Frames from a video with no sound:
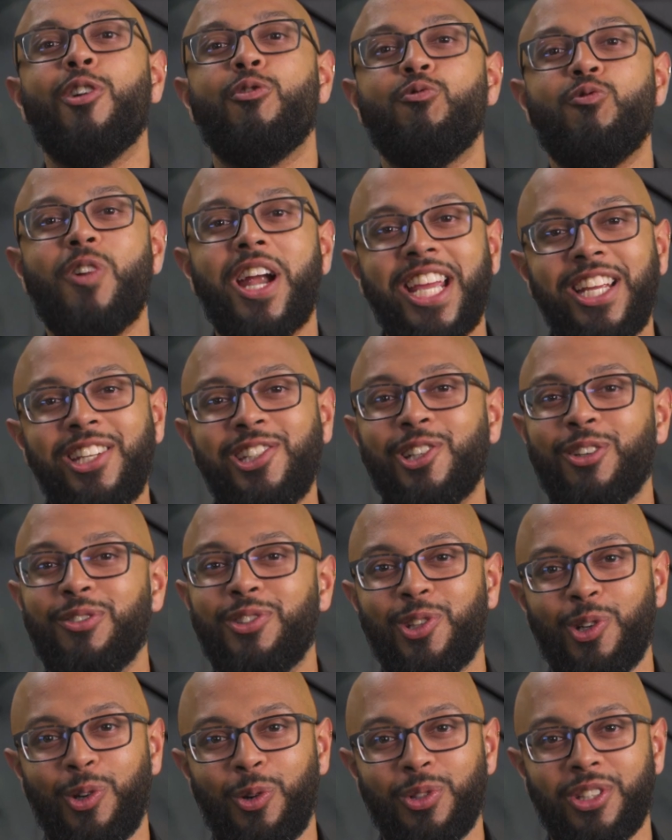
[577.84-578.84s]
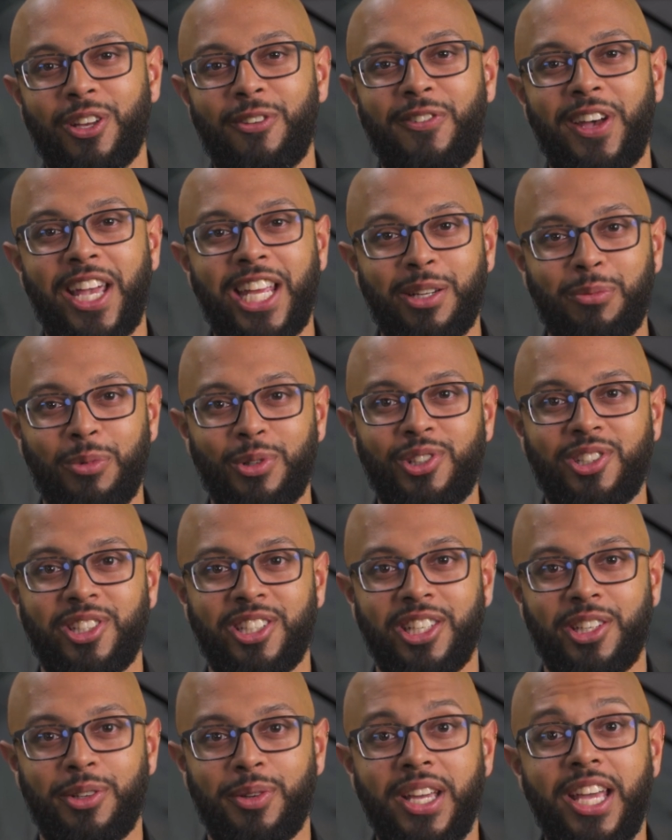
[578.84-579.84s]
a range of tools available to
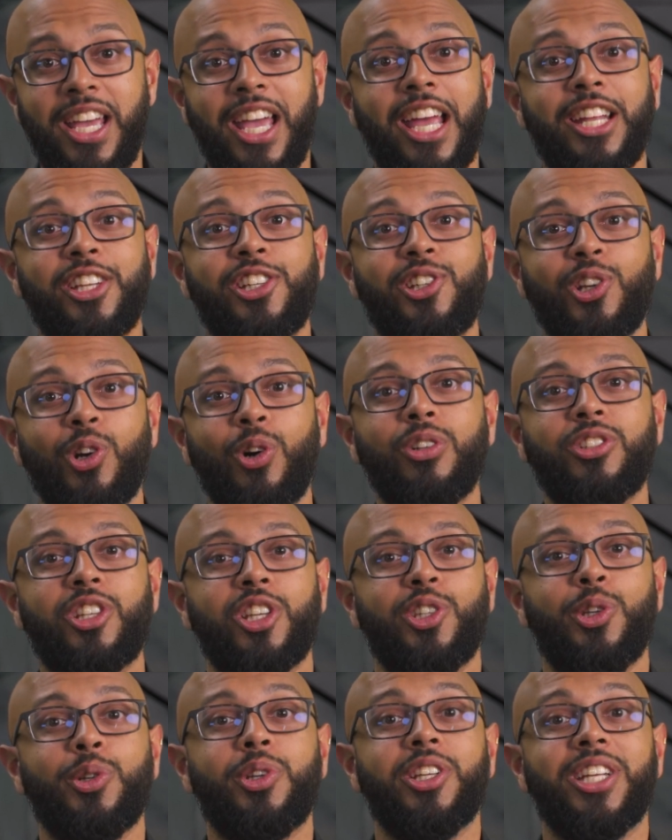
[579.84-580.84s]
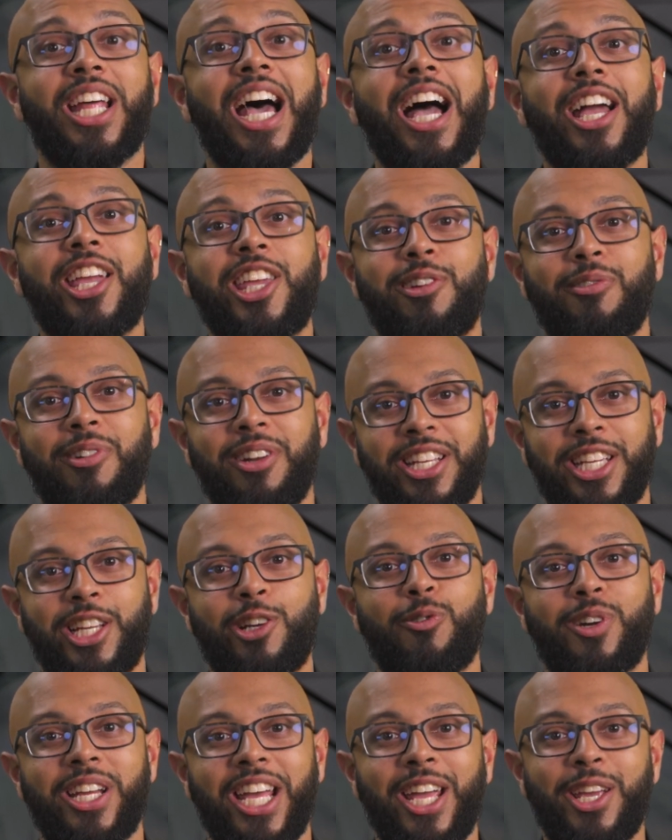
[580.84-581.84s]
you ensures you can accurately
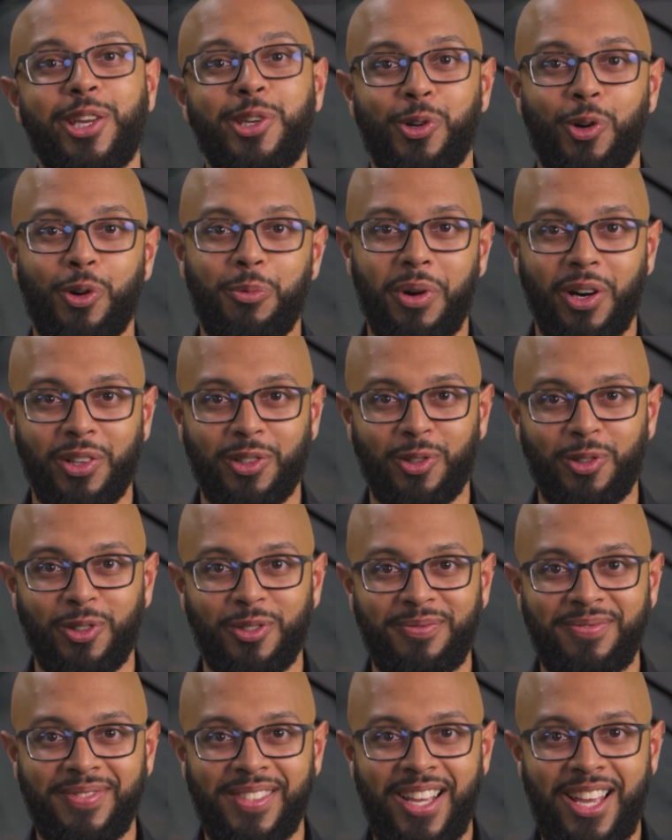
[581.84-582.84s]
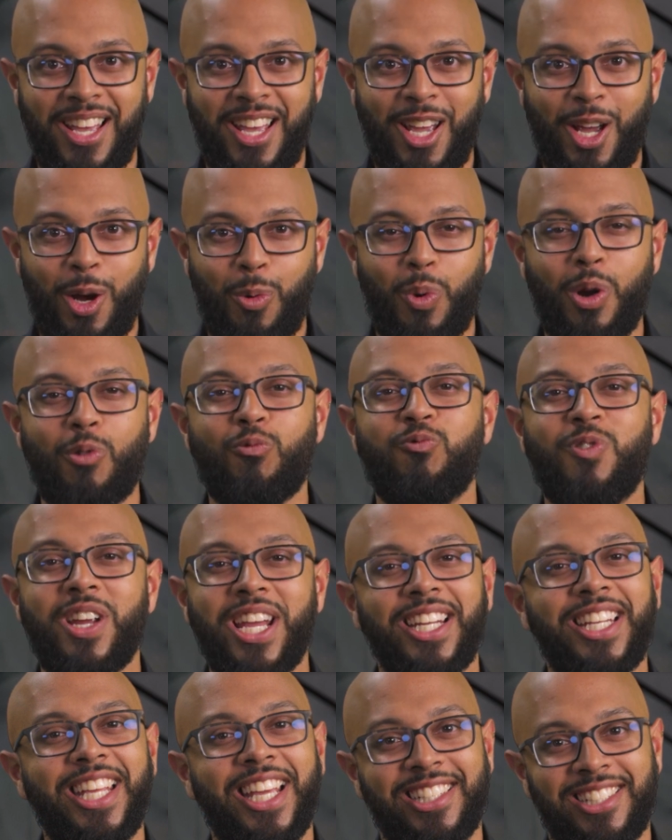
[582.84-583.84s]
create your model. We're
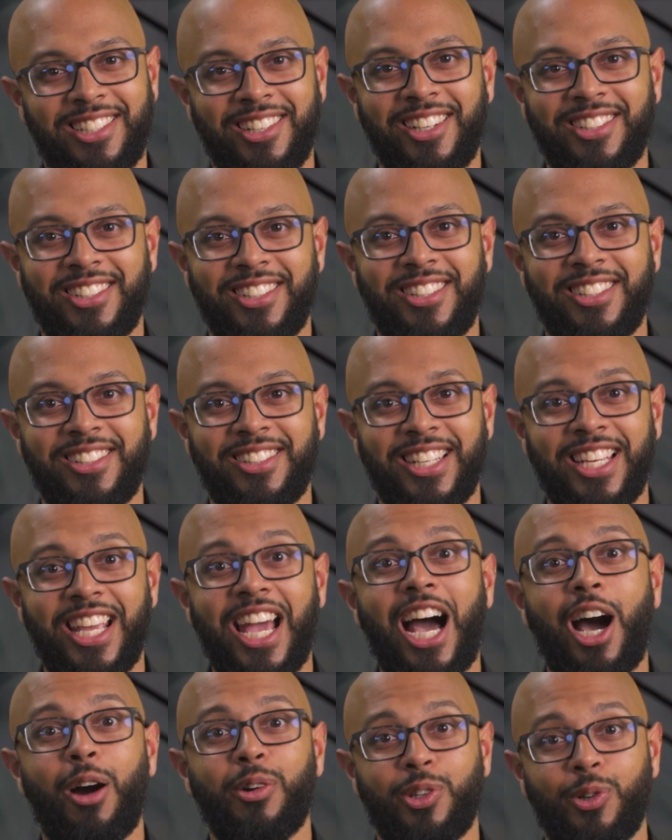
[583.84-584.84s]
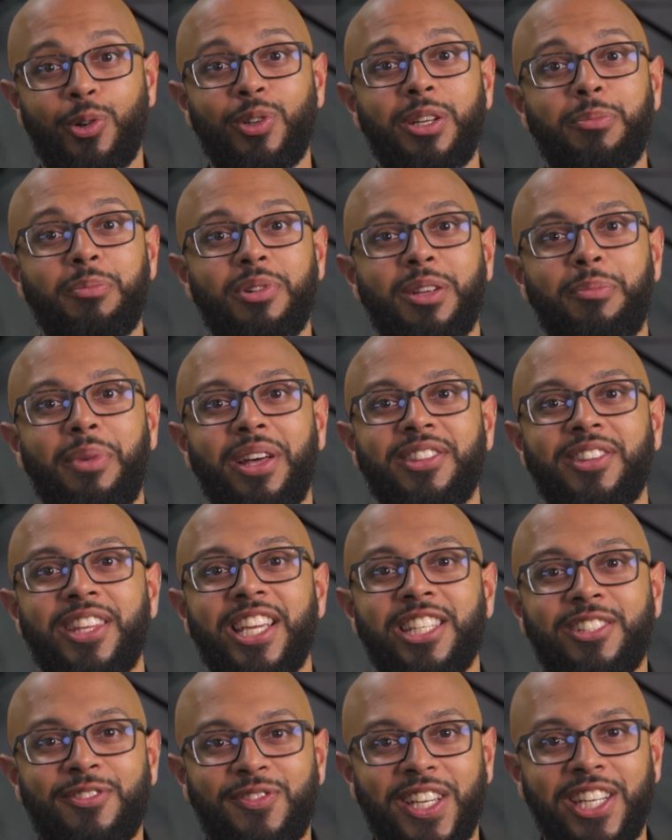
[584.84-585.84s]
really excited to see how you'll implement
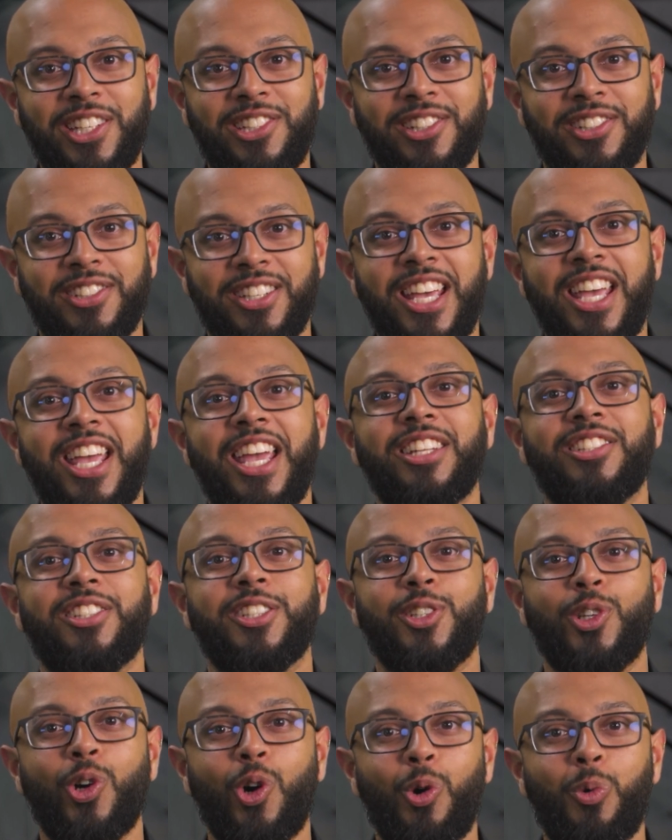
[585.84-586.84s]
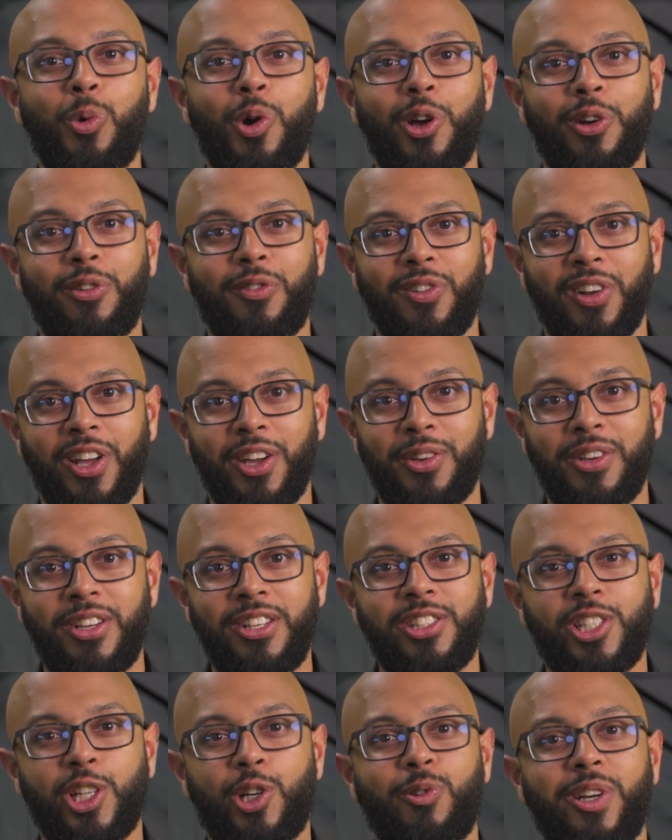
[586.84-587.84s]
these features into your workflow
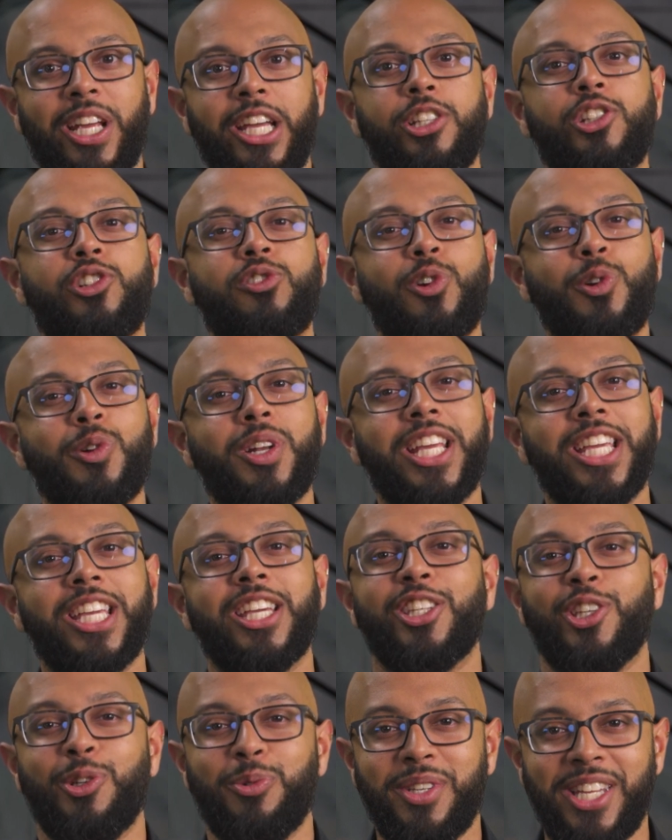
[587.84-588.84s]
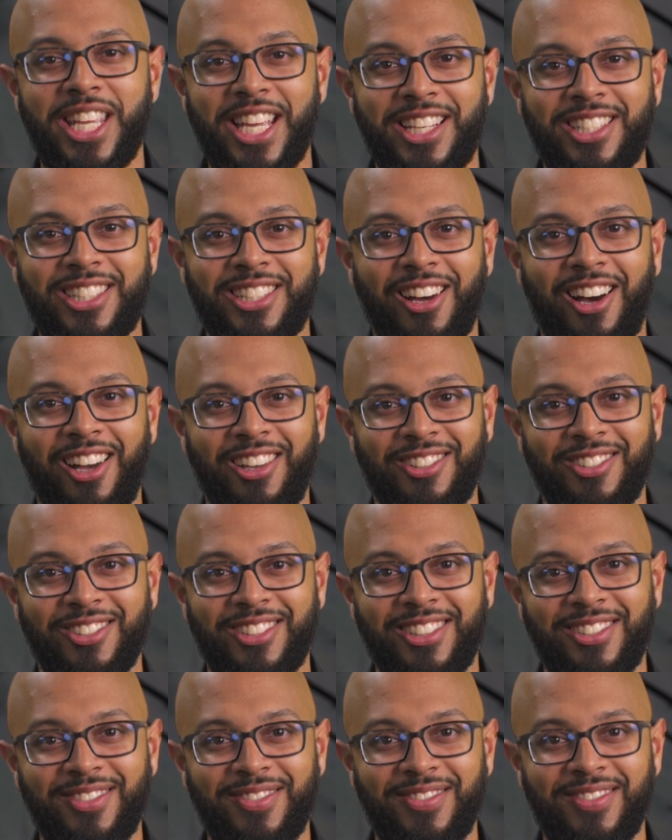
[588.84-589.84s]
to create truly unique
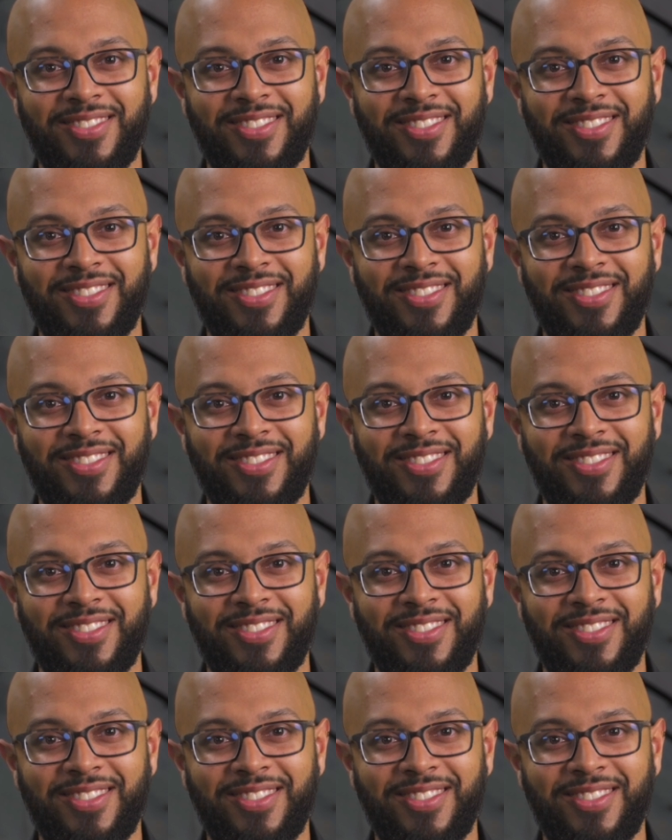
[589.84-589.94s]
styles.